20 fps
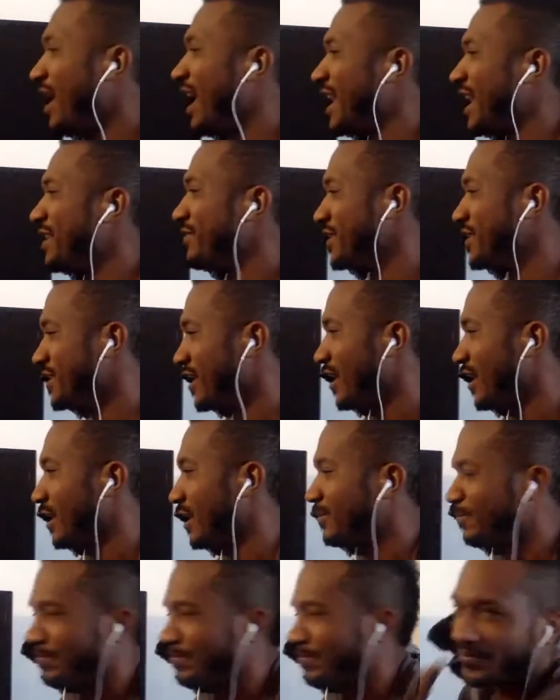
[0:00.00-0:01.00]
even done,
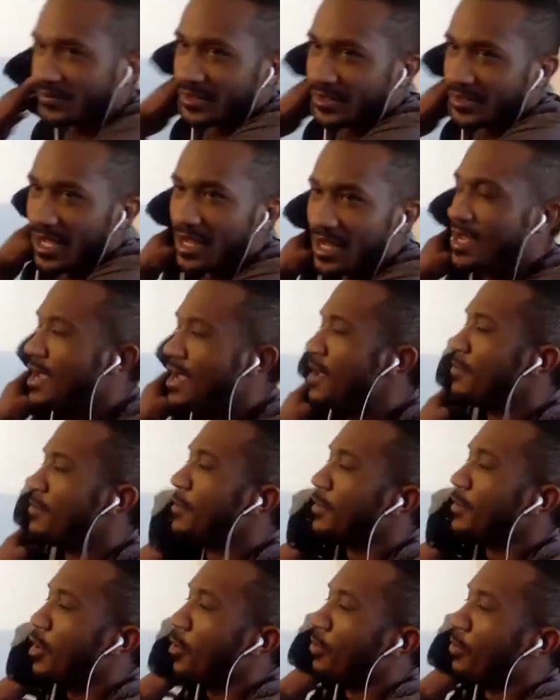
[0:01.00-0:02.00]
okay? But the
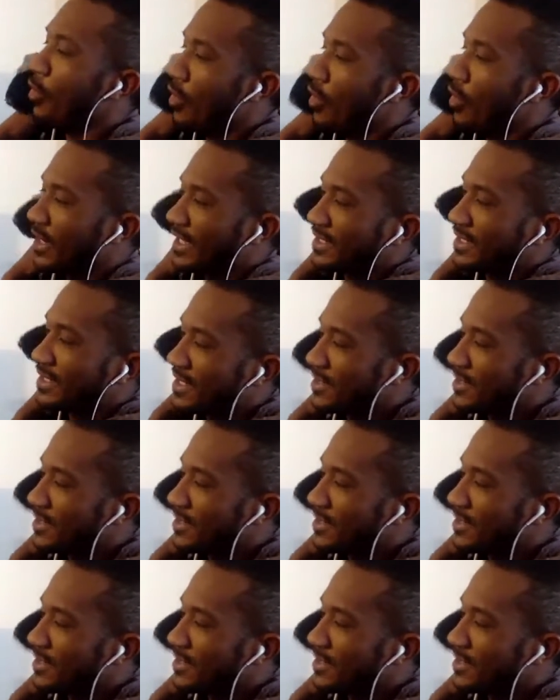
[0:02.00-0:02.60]
whole point is,